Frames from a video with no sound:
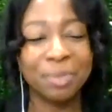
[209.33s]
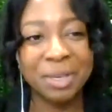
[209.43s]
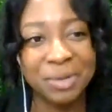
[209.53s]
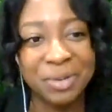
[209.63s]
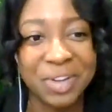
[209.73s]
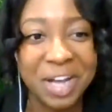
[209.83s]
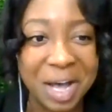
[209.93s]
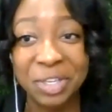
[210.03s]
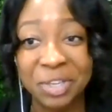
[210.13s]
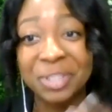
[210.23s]
of people
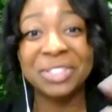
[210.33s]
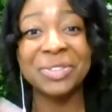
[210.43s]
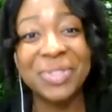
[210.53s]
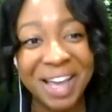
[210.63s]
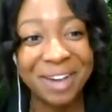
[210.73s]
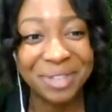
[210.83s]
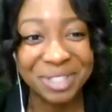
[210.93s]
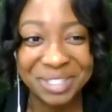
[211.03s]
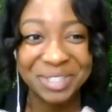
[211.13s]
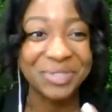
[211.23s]
when you could do that,
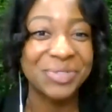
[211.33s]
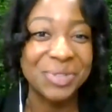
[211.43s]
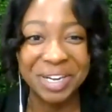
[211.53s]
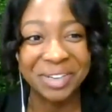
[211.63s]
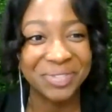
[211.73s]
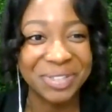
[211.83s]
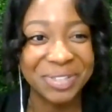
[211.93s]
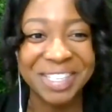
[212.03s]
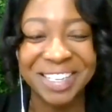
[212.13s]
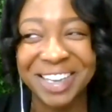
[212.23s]
which is so foreign, it
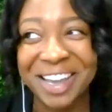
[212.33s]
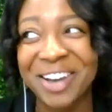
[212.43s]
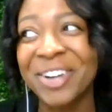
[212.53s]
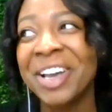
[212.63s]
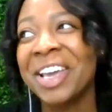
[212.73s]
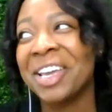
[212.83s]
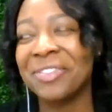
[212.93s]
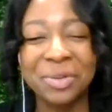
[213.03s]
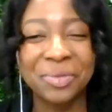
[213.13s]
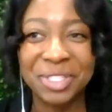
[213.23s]
feels like now,
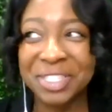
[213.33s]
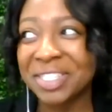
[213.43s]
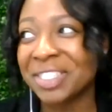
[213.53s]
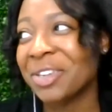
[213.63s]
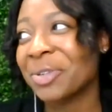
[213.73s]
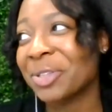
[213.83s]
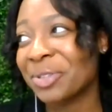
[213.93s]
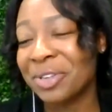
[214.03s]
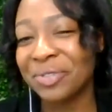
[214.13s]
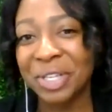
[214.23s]
even though it was just, a
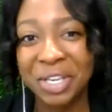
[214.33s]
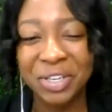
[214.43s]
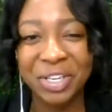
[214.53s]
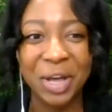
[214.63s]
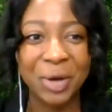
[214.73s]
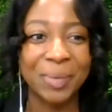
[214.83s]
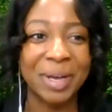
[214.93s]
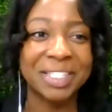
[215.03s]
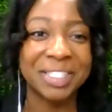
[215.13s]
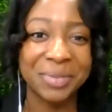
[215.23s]
little over a year ago.
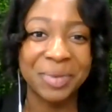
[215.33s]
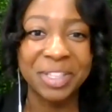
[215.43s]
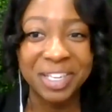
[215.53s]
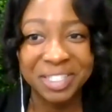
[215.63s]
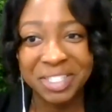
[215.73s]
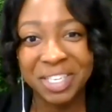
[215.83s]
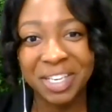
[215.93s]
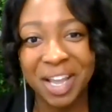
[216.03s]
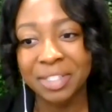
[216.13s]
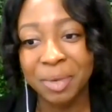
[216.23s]
But so we launched
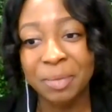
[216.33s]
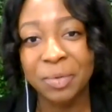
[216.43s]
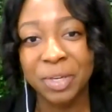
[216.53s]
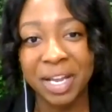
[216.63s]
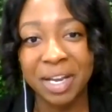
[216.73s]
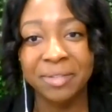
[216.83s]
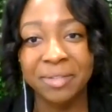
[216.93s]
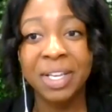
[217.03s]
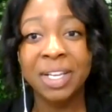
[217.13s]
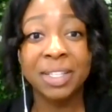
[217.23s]
it as people were kind
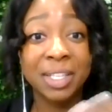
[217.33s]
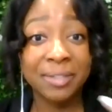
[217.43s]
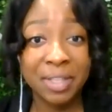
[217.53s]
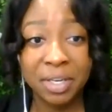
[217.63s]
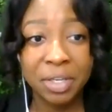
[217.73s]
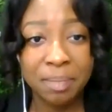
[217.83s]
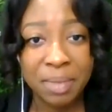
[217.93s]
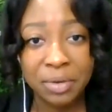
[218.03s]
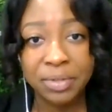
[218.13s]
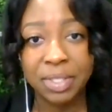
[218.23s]
of leaving their
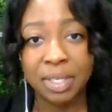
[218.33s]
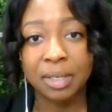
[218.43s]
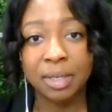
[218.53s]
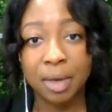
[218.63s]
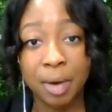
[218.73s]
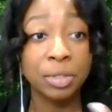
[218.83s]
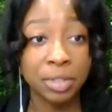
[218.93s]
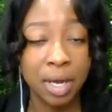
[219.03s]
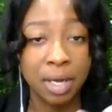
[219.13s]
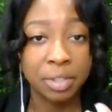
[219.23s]
commutes, and most